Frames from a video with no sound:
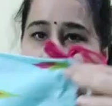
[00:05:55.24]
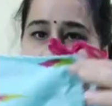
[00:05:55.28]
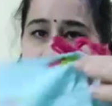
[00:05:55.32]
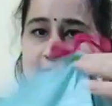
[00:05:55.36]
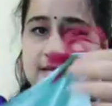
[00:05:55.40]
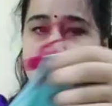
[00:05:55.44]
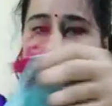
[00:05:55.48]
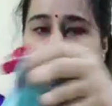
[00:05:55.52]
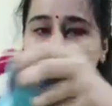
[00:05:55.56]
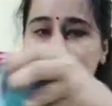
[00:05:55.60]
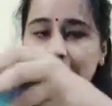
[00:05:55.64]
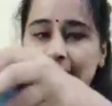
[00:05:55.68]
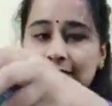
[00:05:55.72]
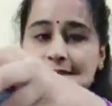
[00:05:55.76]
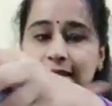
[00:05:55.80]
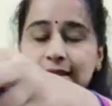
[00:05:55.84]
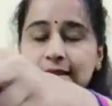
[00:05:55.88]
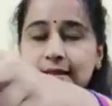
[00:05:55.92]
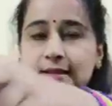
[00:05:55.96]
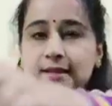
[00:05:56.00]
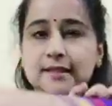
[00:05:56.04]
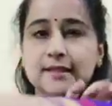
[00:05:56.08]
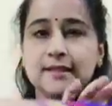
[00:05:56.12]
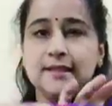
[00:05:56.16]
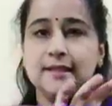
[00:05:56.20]
the same length,
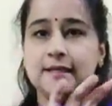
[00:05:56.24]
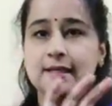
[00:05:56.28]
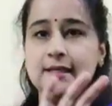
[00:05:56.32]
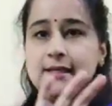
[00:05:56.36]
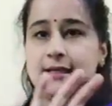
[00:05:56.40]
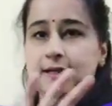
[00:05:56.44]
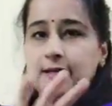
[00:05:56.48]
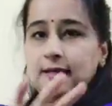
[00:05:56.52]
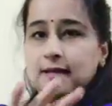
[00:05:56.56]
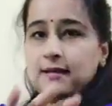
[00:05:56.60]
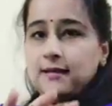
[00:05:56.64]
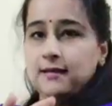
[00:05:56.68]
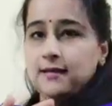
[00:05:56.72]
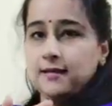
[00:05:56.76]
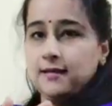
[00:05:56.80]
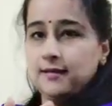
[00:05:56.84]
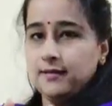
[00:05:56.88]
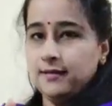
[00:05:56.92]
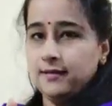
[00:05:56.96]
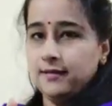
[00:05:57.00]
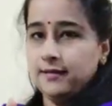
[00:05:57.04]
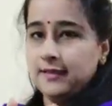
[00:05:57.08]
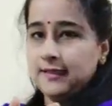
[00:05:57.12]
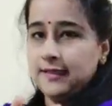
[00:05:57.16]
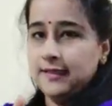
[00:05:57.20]
a little
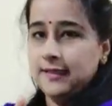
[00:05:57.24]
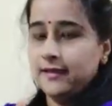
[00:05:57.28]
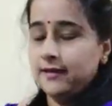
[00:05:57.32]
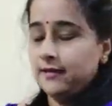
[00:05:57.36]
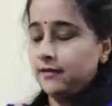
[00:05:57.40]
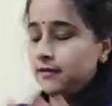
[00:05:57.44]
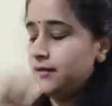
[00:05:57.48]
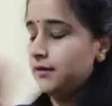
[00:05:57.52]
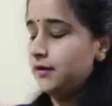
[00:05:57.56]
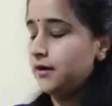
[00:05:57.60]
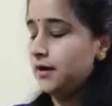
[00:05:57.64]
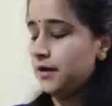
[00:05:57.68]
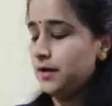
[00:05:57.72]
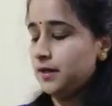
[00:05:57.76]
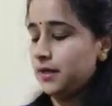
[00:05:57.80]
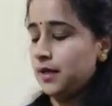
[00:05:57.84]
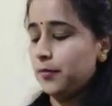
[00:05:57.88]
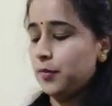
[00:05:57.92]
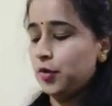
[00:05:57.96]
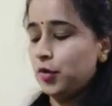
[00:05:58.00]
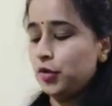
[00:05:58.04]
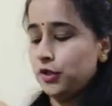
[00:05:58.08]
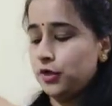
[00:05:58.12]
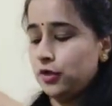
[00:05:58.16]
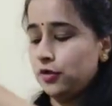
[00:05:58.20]
here till here,
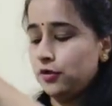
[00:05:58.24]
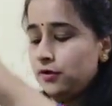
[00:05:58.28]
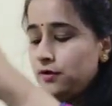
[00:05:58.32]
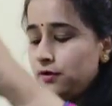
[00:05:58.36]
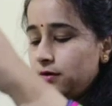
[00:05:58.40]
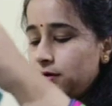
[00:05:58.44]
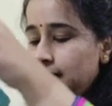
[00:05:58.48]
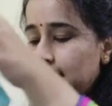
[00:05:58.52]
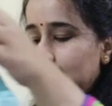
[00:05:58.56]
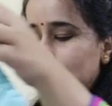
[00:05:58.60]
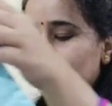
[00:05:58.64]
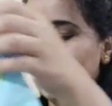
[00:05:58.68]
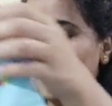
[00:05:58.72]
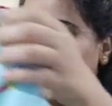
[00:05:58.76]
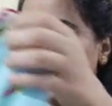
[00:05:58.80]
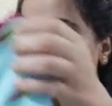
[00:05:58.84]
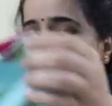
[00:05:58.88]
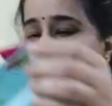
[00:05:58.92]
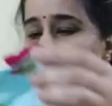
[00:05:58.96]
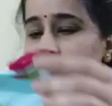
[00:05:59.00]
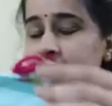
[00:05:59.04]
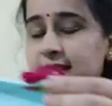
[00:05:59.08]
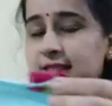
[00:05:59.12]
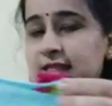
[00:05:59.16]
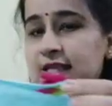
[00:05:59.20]
about your elbow.
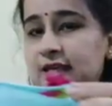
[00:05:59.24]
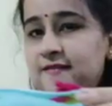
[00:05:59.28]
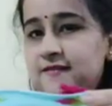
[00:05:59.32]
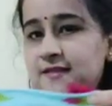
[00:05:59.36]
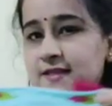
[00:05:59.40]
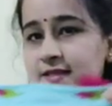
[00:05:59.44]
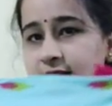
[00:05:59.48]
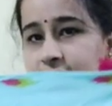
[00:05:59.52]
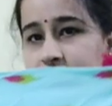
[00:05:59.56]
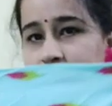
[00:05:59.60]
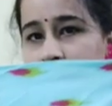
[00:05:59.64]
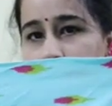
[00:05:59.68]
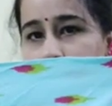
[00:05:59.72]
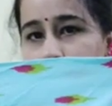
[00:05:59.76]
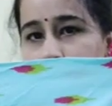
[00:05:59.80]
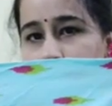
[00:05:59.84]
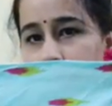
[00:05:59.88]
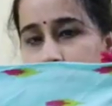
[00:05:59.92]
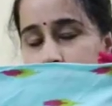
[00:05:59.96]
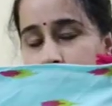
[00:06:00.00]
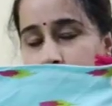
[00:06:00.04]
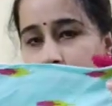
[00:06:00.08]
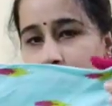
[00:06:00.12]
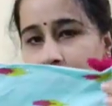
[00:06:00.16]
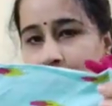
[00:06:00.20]
The sleeves come
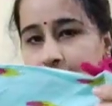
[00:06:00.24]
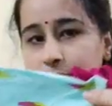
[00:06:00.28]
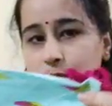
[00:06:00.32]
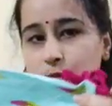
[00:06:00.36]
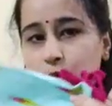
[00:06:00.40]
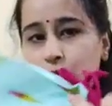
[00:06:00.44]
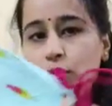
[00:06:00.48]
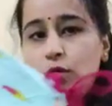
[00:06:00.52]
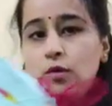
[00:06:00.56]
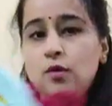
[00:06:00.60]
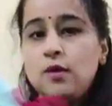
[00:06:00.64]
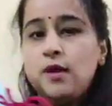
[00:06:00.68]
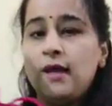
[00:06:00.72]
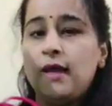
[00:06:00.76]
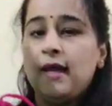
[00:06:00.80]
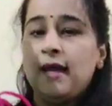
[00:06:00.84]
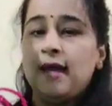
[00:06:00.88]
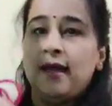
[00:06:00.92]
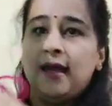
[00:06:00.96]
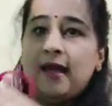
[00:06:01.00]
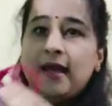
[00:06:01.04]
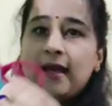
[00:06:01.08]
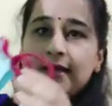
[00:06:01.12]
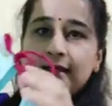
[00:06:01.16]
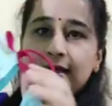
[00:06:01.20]
to the elbow,
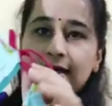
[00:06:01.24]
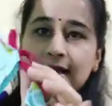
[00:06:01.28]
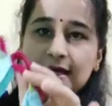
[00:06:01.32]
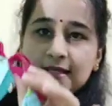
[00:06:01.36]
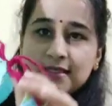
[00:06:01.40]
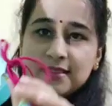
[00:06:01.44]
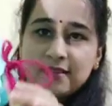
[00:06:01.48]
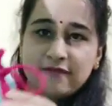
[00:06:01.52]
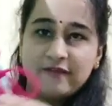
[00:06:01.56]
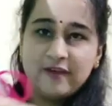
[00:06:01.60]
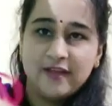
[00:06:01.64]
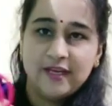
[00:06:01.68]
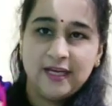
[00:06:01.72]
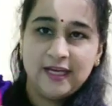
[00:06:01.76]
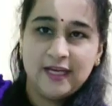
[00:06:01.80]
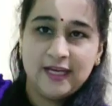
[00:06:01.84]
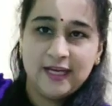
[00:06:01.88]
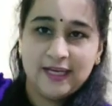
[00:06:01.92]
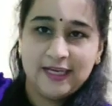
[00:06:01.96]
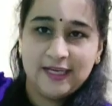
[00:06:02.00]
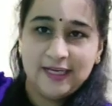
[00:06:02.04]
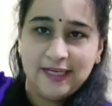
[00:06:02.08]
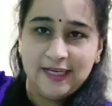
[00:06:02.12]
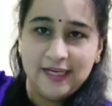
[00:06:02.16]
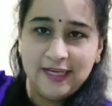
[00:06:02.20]
and it has a very
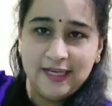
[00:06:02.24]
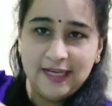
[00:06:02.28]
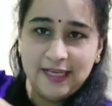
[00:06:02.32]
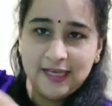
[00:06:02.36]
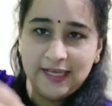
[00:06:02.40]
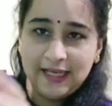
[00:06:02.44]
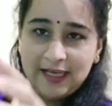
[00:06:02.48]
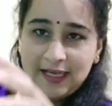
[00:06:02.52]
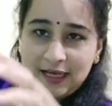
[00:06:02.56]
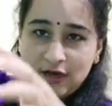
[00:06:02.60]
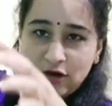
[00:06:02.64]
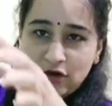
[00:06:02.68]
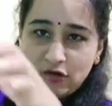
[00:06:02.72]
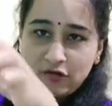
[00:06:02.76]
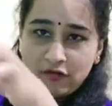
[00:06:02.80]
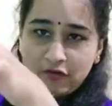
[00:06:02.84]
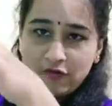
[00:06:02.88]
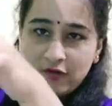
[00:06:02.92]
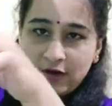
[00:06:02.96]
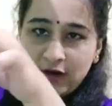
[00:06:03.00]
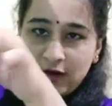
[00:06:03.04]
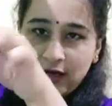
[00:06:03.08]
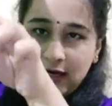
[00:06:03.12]
tiny detailing of